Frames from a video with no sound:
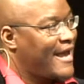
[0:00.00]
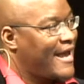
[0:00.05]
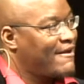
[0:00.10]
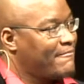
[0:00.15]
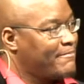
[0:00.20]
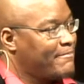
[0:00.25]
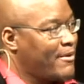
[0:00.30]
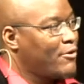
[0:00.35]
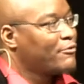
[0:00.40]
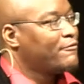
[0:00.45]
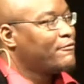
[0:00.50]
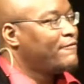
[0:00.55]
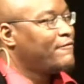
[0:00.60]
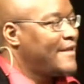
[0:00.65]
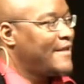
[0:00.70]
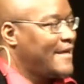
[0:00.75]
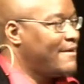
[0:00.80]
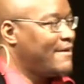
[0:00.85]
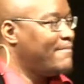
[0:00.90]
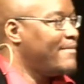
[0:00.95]
have both
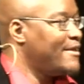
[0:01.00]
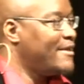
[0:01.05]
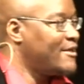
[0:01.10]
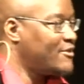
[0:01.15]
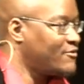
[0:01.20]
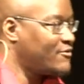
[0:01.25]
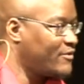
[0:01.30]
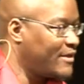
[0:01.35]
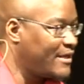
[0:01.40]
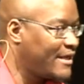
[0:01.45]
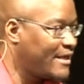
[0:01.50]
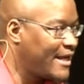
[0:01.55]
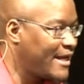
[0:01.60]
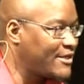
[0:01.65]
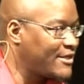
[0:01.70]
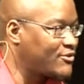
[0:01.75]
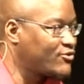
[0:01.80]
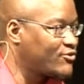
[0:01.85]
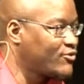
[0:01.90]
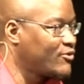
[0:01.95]
feet in ministry
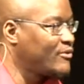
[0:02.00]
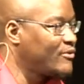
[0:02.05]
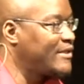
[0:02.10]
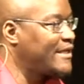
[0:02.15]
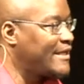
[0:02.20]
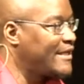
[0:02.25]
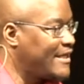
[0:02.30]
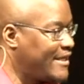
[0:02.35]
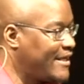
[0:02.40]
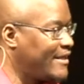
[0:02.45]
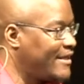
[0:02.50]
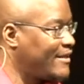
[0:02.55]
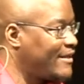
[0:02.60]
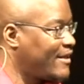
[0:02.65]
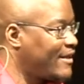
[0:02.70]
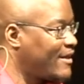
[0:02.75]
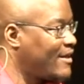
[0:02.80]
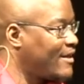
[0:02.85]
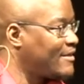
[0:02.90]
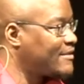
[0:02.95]
and truly get
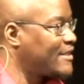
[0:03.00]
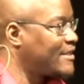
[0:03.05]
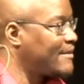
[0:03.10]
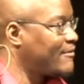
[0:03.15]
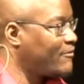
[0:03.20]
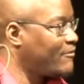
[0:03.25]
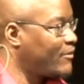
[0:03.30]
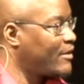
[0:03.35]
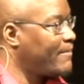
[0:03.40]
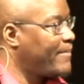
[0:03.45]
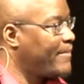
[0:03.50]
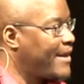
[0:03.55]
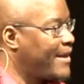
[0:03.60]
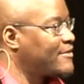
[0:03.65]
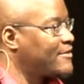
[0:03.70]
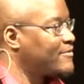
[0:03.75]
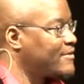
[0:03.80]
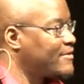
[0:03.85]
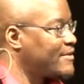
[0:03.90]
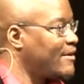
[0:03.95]
the concept of what a
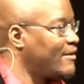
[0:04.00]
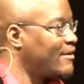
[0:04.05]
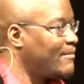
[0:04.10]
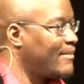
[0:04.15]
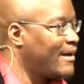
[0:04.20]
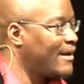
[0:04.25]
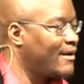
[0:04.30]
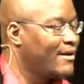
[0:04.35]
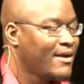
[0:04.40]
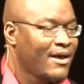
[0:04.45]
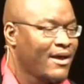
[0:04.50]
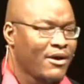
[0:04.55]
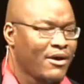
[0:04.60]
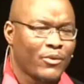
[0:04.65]
pastor is all about.